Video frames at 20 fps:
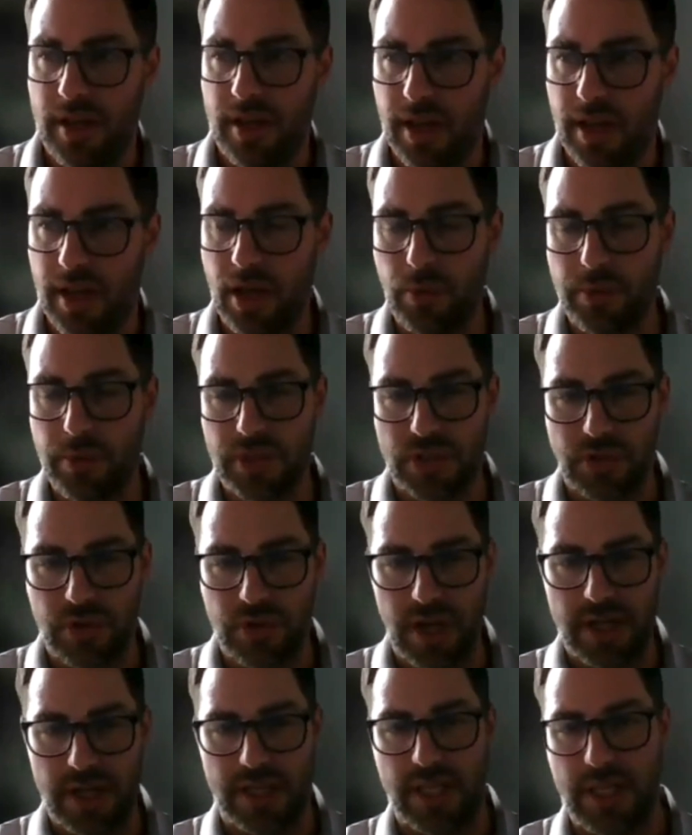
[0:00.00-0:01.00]
And I always
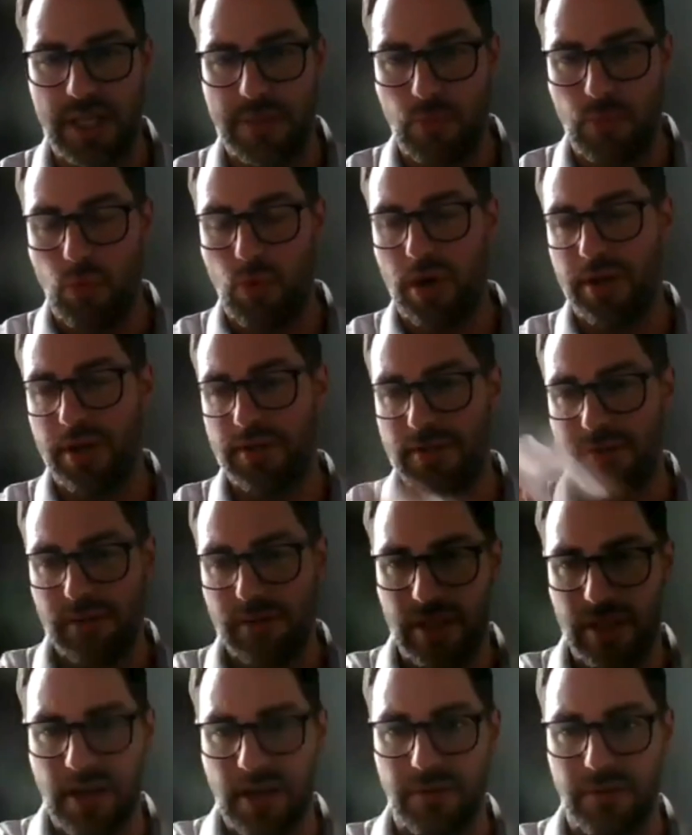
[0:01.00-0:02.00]
try to keep
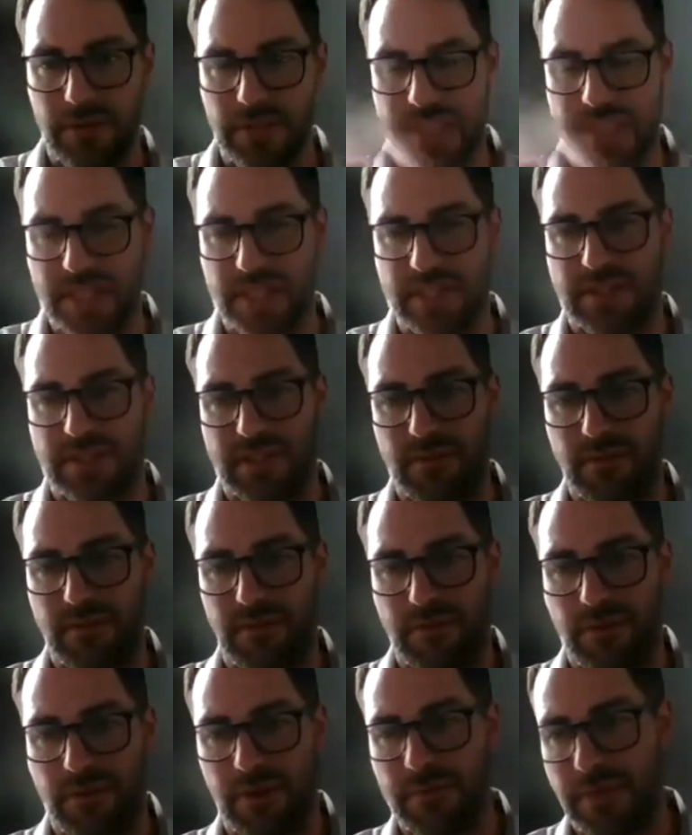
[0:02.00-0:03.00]
one level
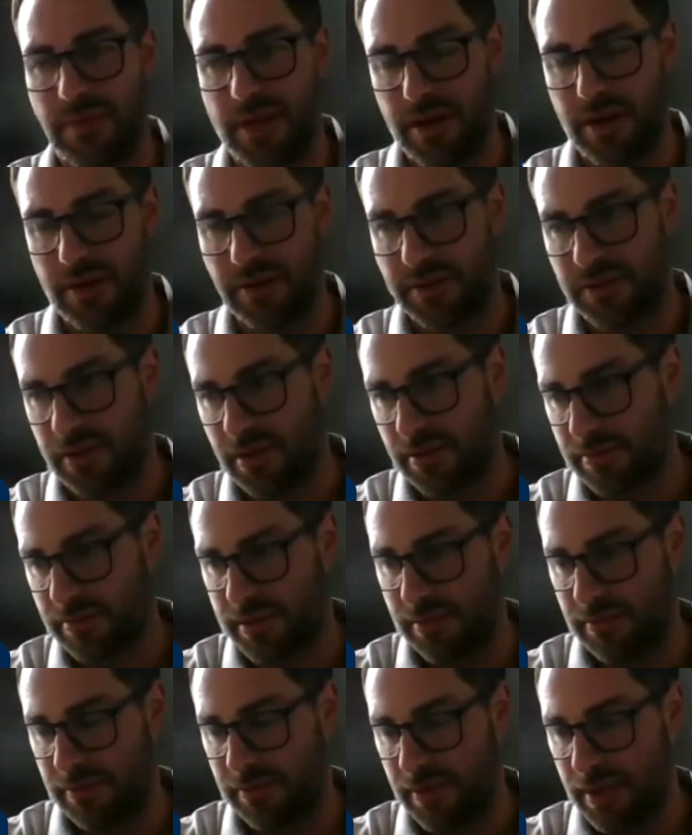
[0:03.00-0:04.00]
distant from there in
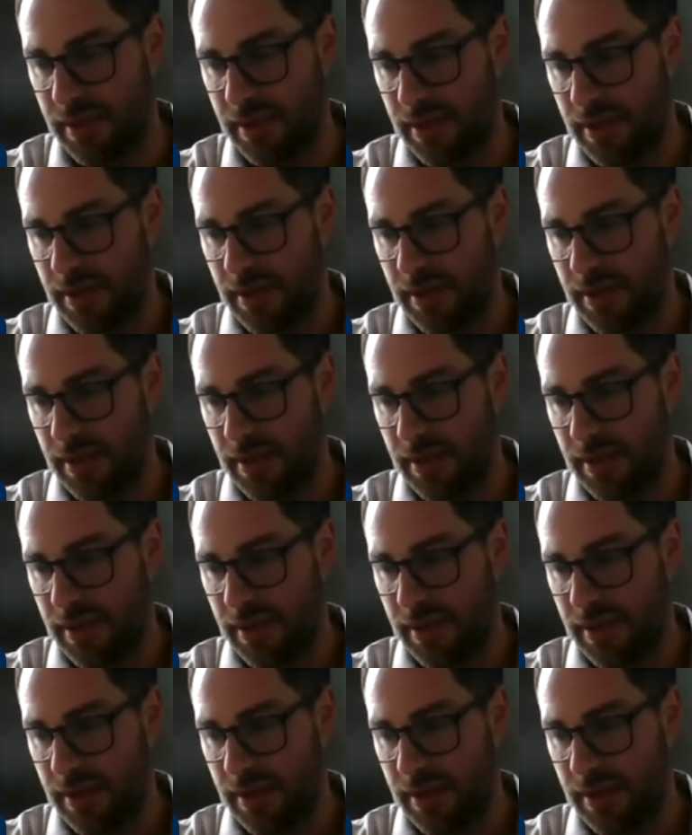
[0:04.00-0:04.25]
terms of,